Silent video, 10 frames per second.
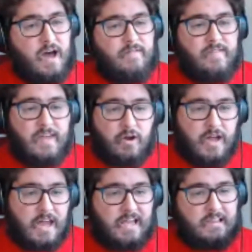I think you're
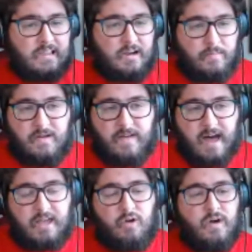getting a little bit of
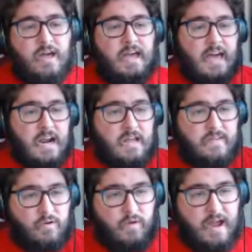value, and I
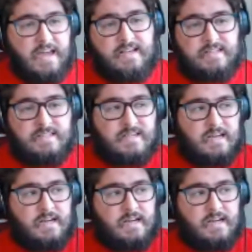think Wright is